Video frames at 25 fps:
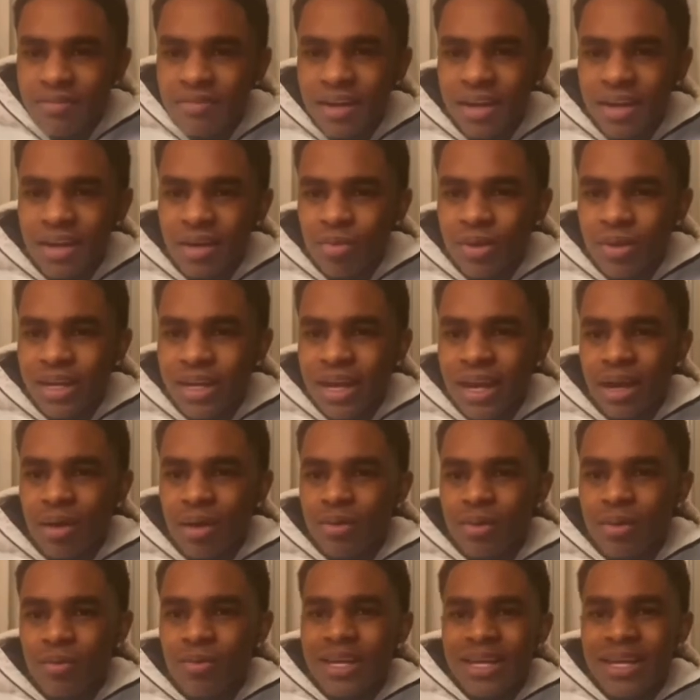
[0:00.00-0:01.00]
Like we can't we,
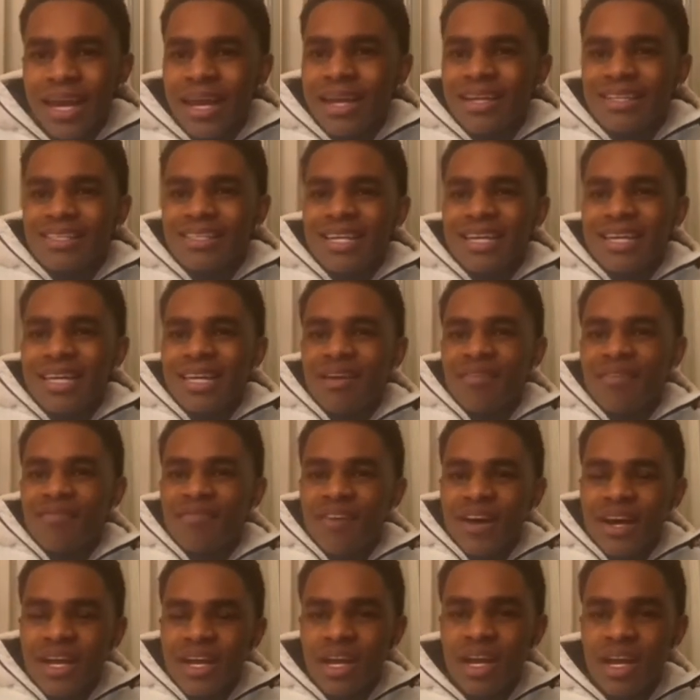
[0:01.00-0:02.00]
we can't sit here and
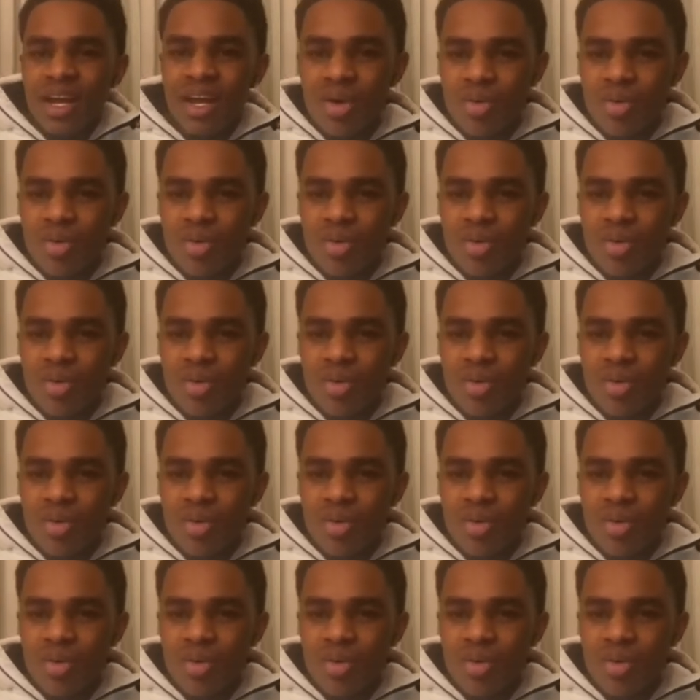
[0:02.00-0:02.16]
fight.